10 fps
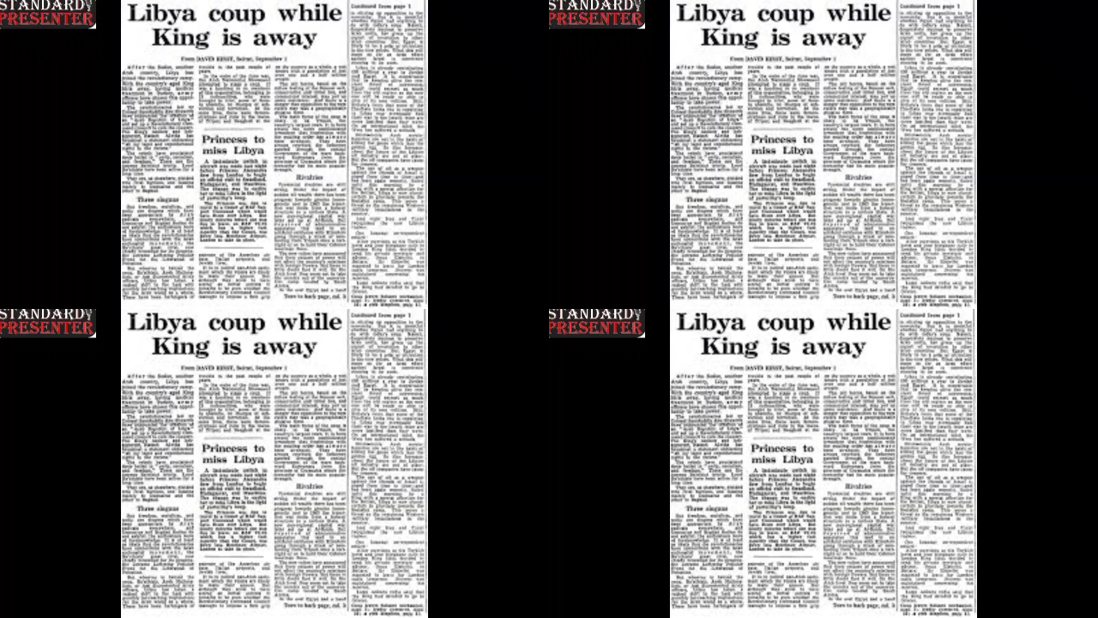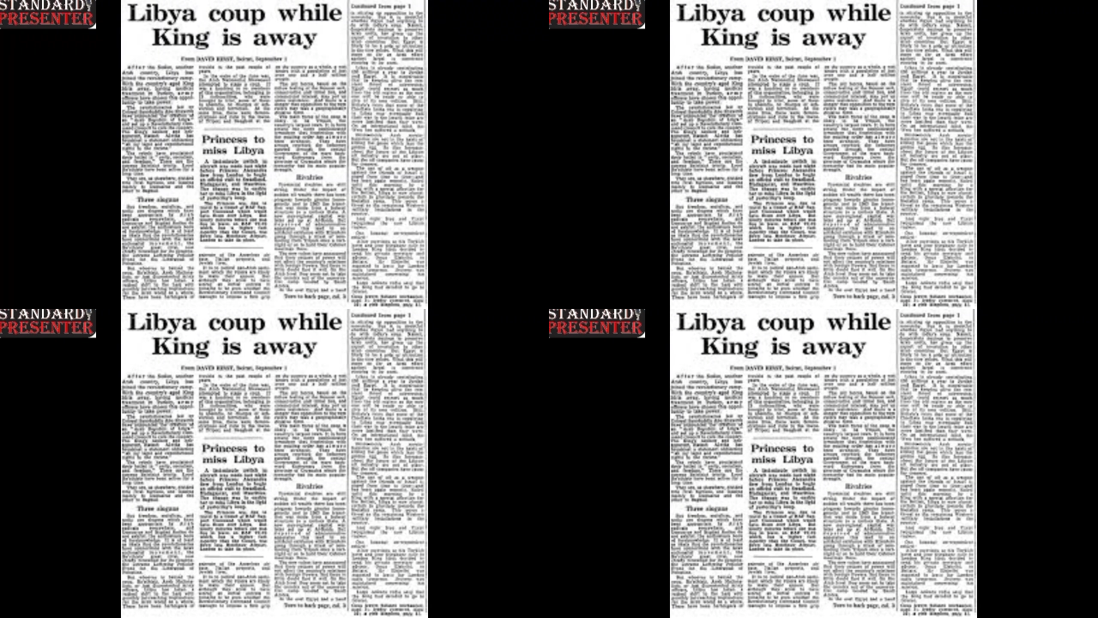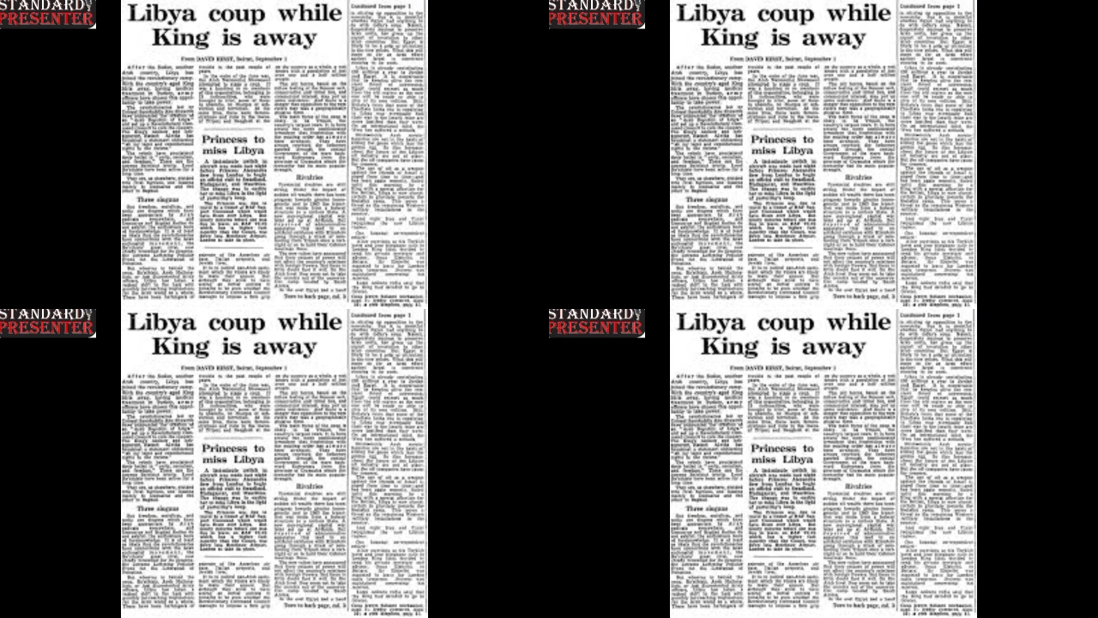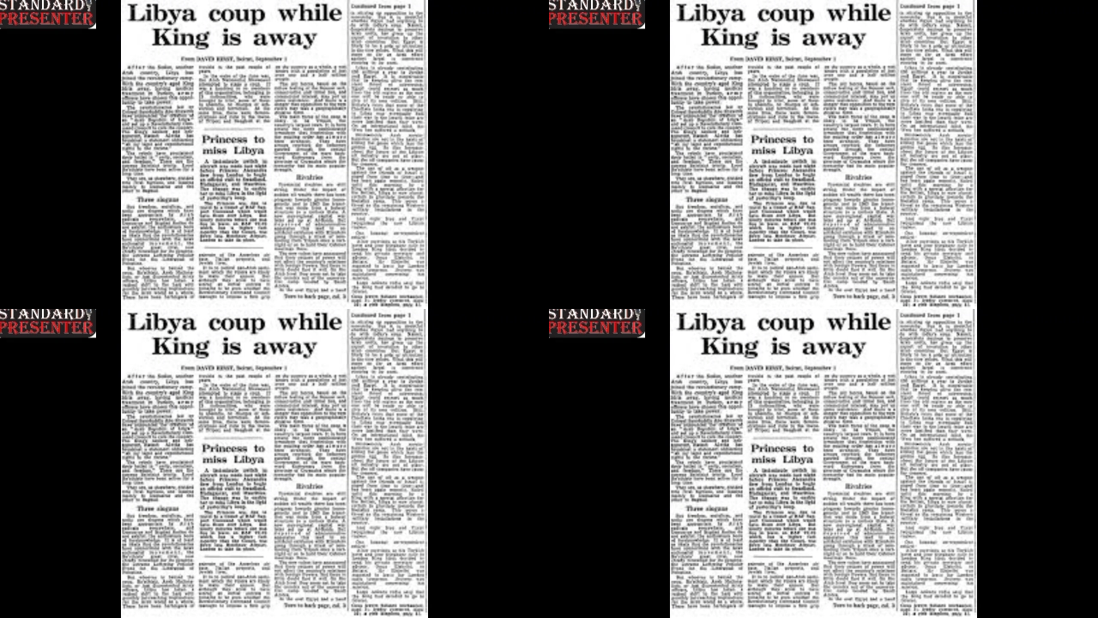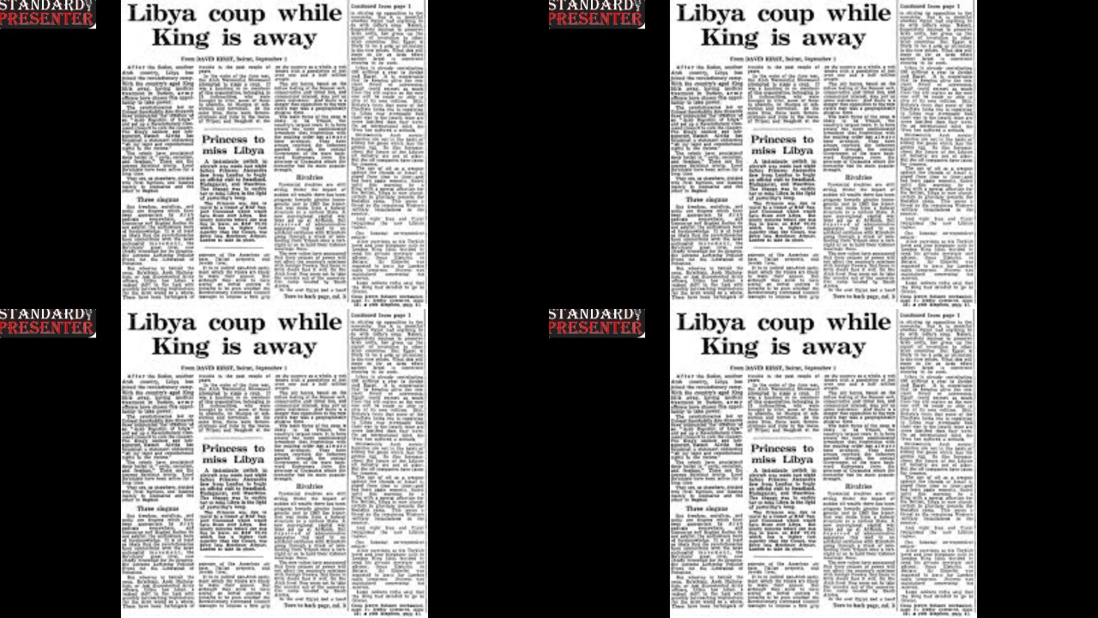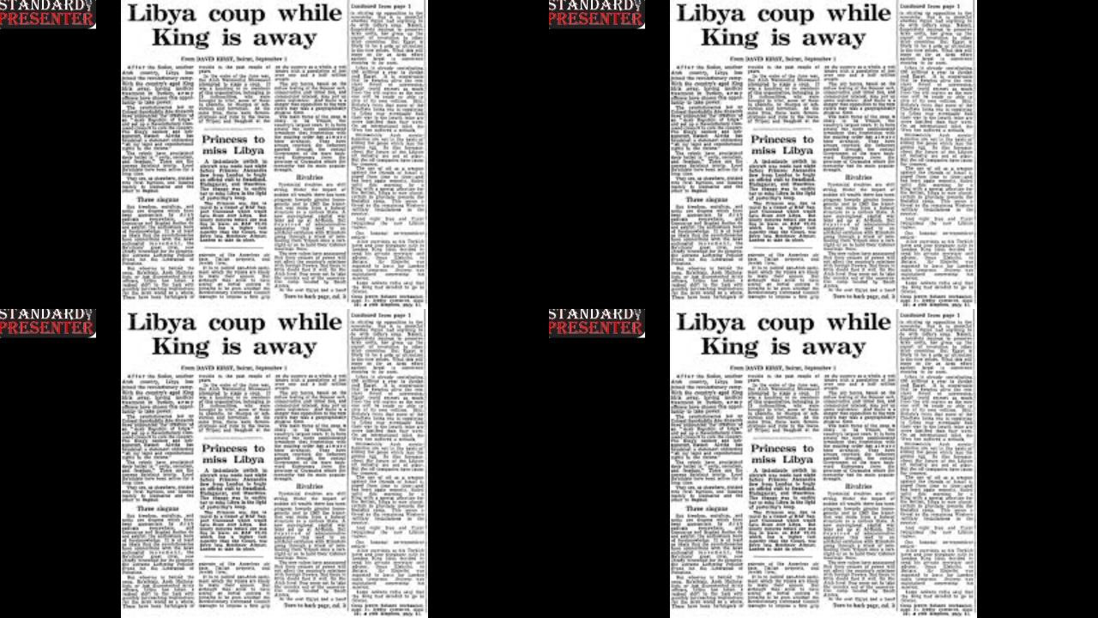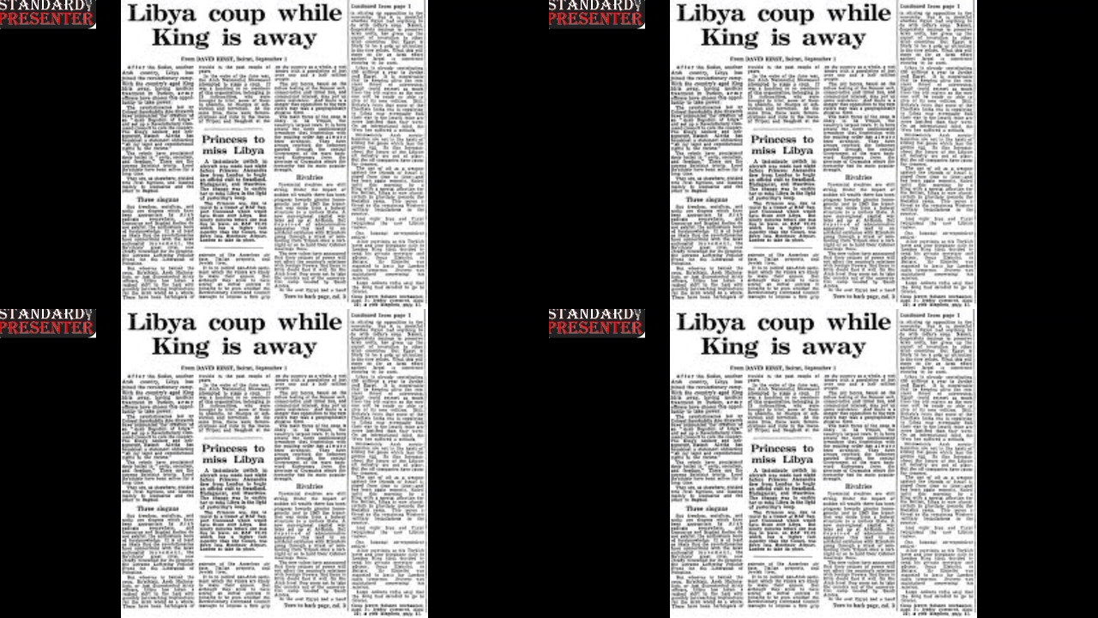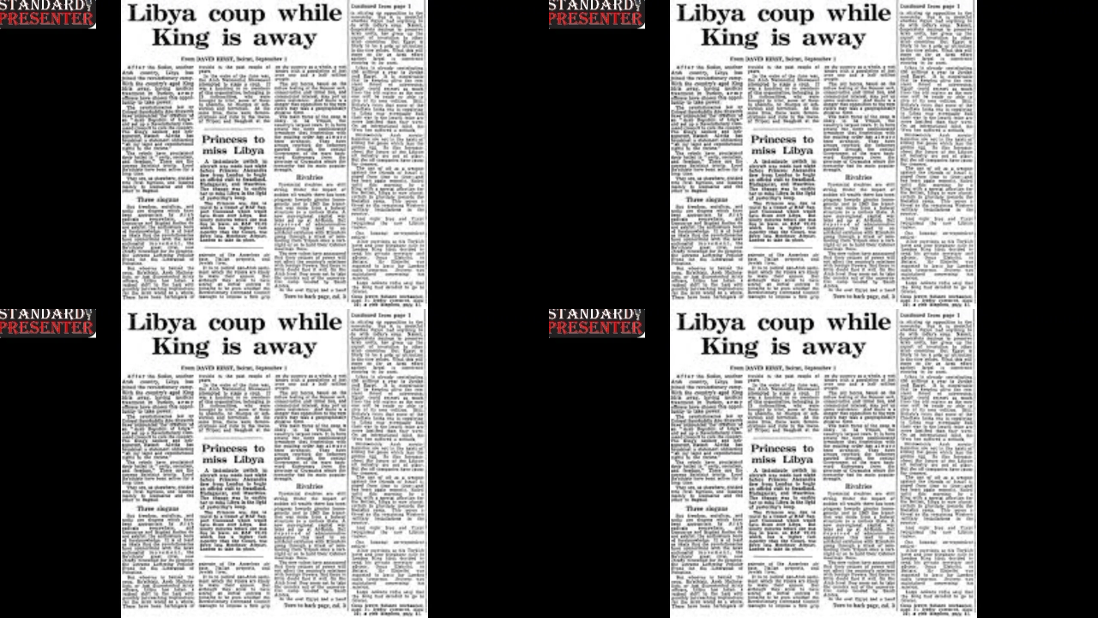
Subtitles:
(no speaker visible)